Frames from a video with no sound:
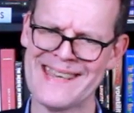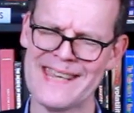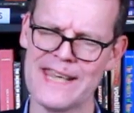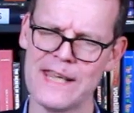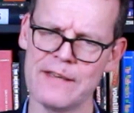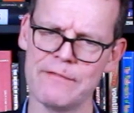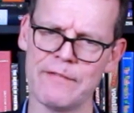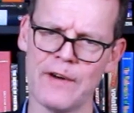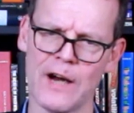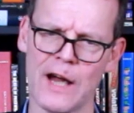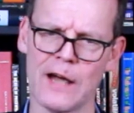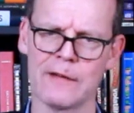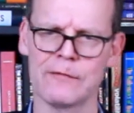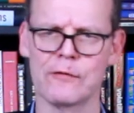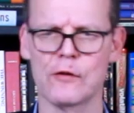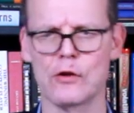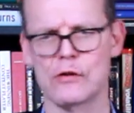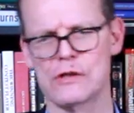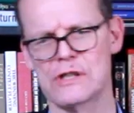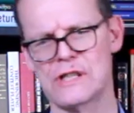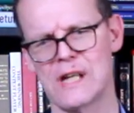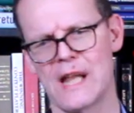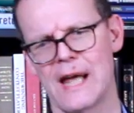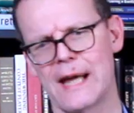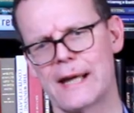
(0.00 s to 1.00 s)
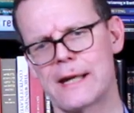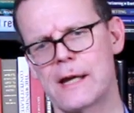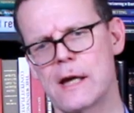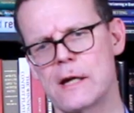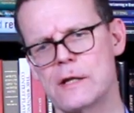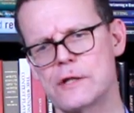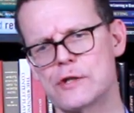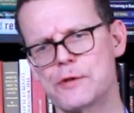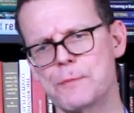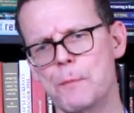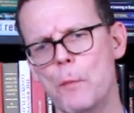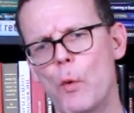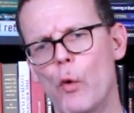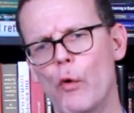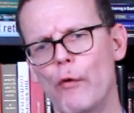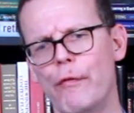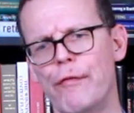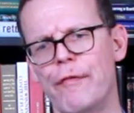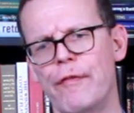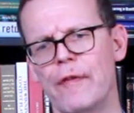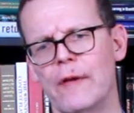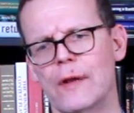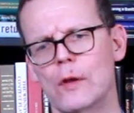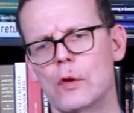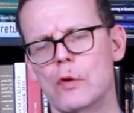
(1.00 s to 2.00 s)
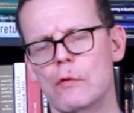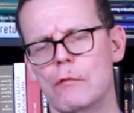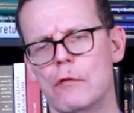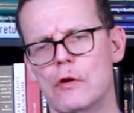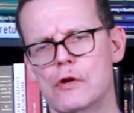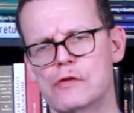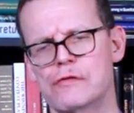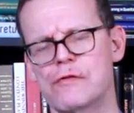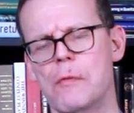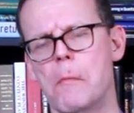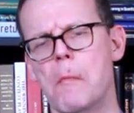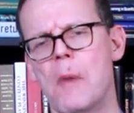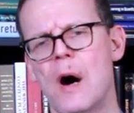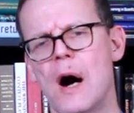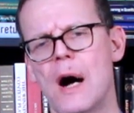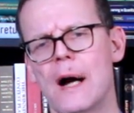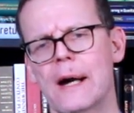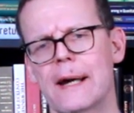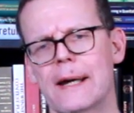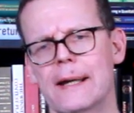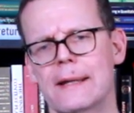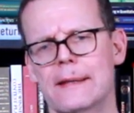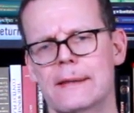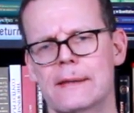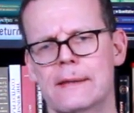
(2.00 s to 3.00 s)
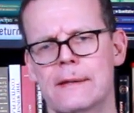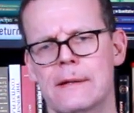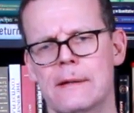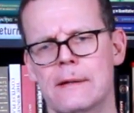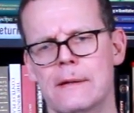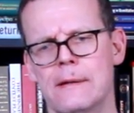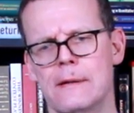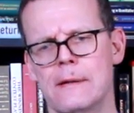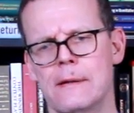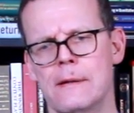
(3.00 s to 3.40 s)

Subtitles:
Ivrato is like smoothing towards the market.